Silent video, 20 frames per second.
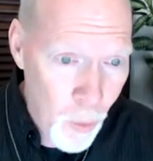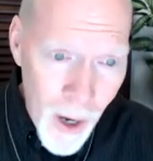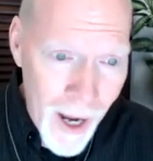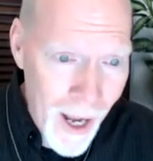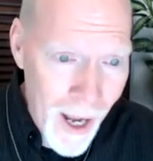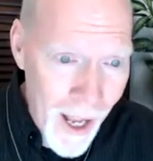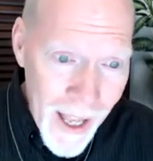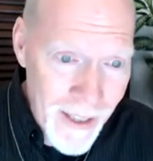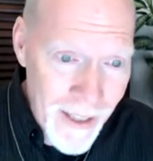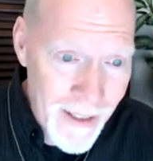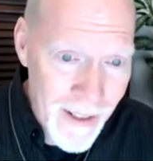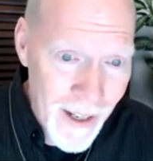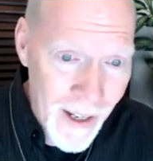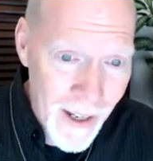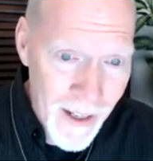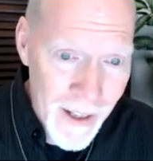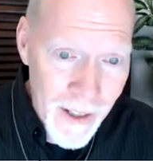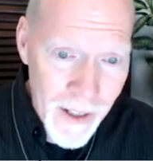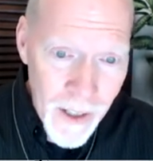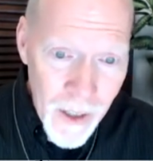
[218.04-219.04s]
What?
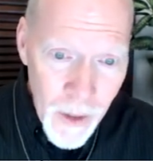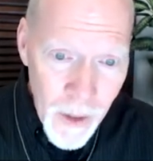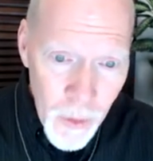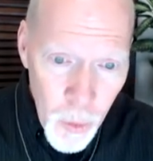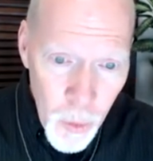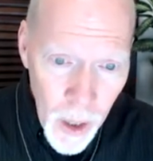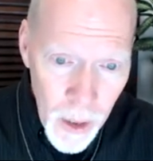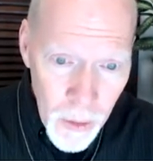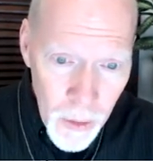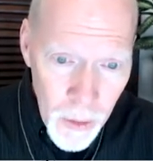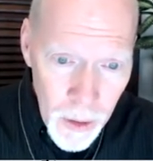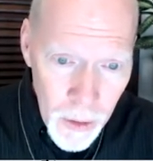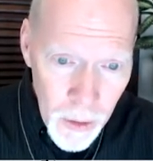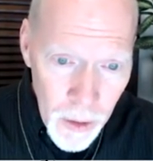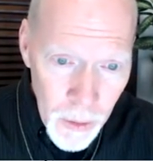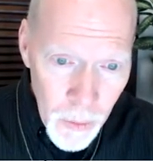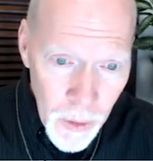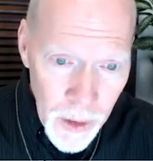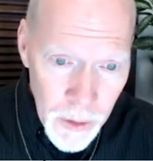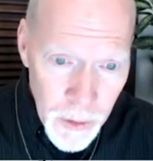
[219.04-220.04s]
What?
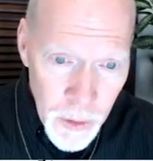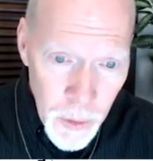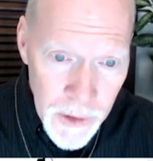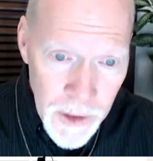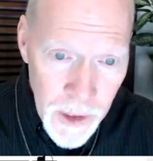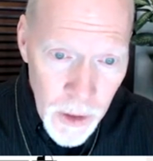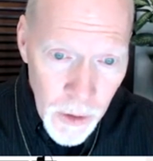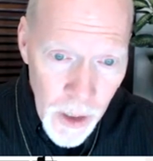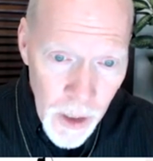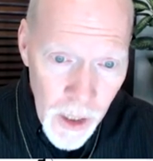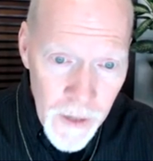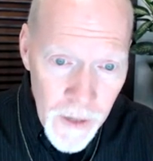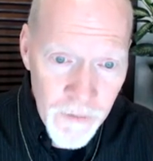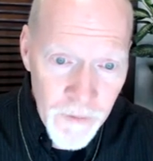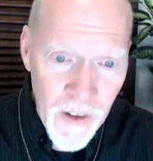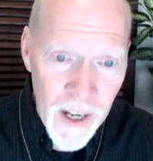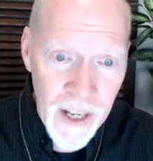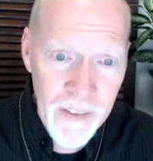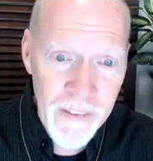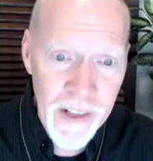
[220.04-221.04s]
What's, what's going on?
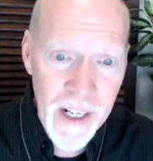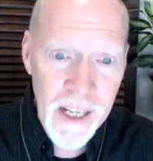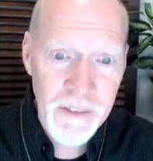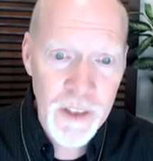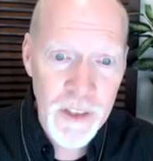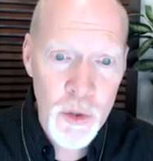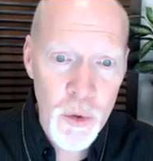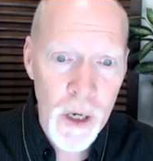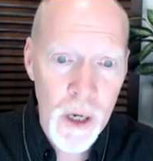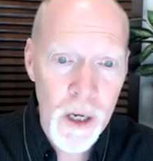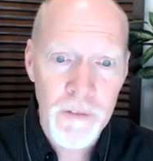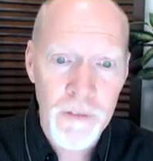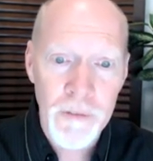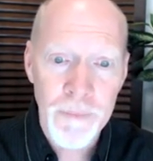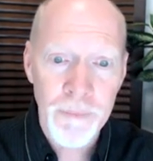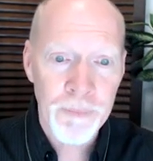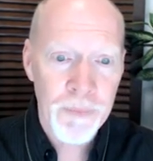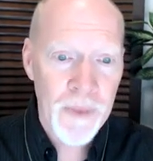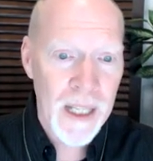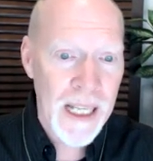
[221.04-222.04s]
Five and a half to
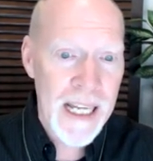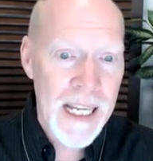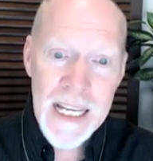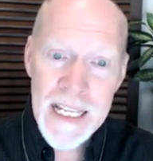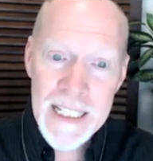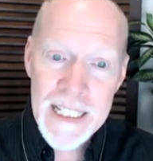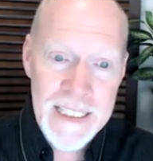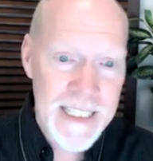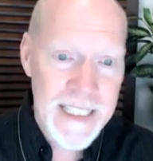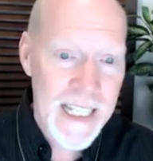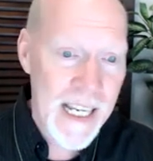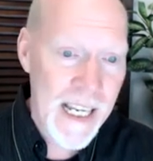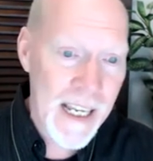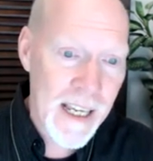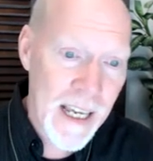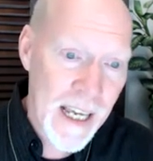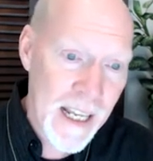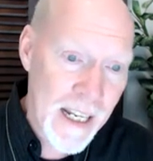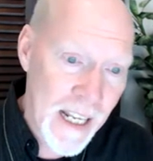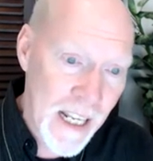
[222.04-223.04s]
12.
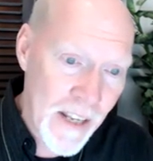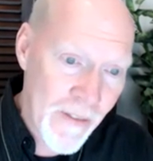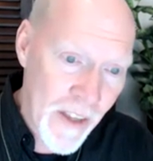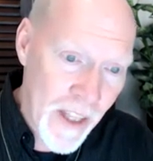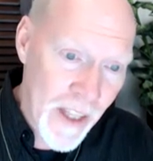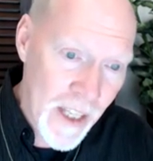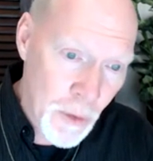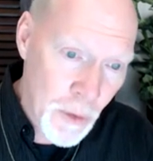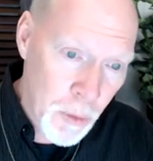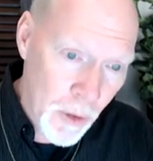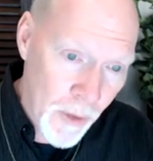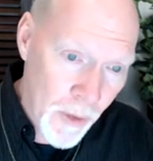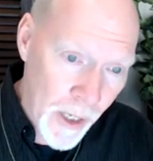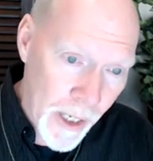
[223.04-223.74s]
See, and even this one